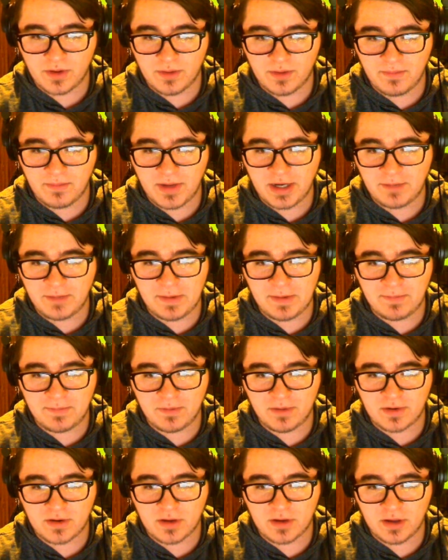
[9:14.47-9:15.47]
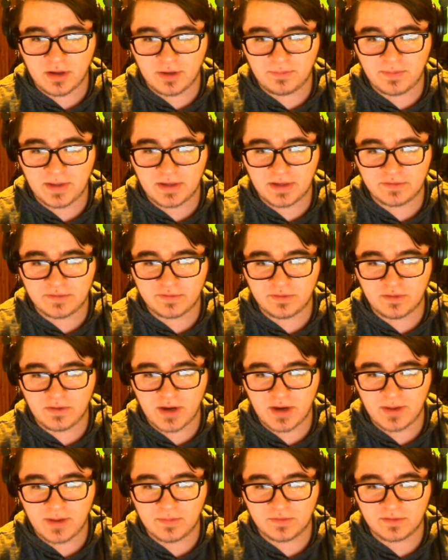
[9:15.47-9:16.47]
many people are calling BS on your
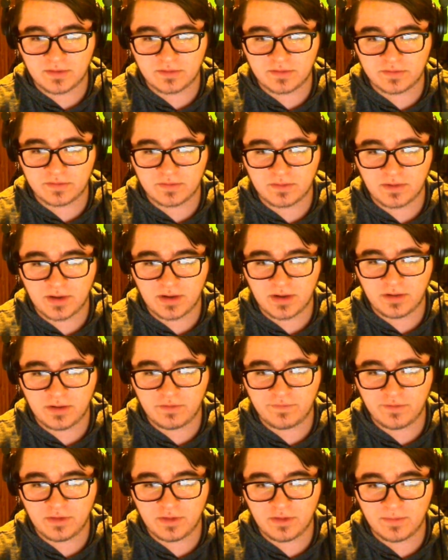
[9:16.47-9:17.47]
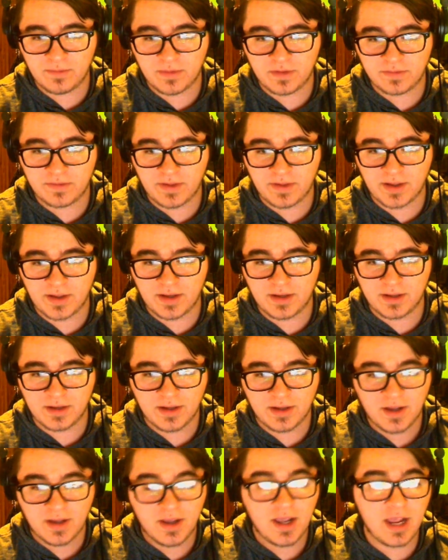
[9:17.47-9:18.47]
Amazon story. How do you feel about
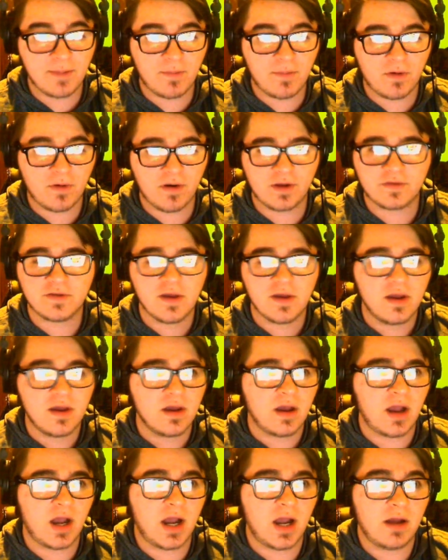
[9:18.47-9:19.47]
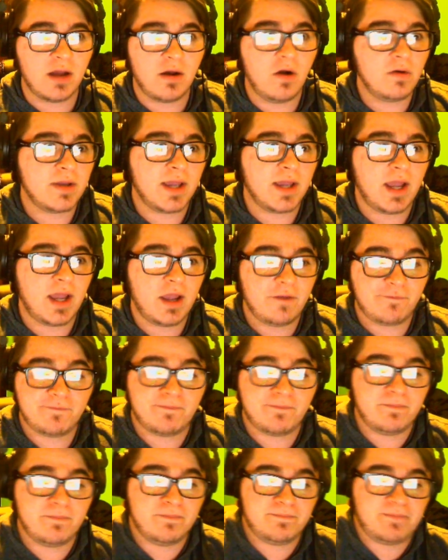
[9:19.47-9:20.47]
that? Hey, Boris. Okay, if
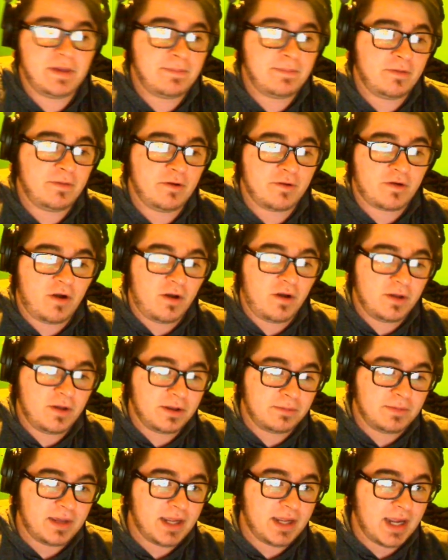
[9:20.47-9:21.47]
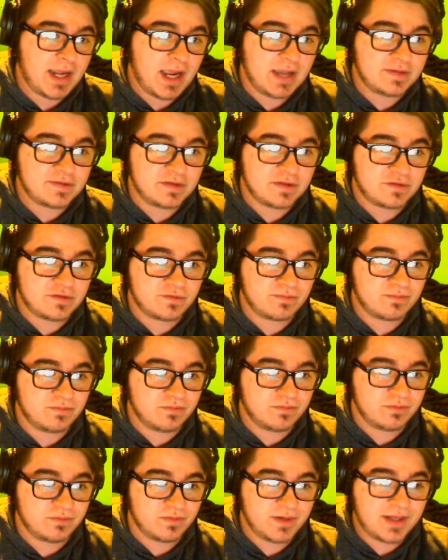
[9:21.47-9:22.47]
people are calling BS, it's
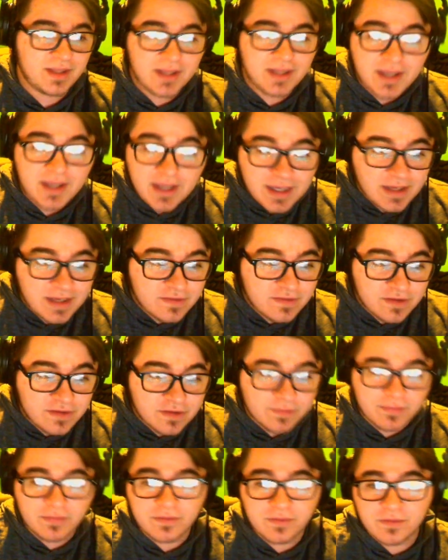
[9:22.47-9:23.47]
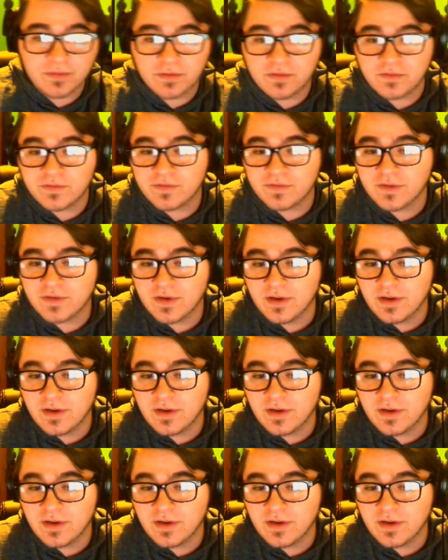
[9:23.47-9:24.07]
really easy to prove.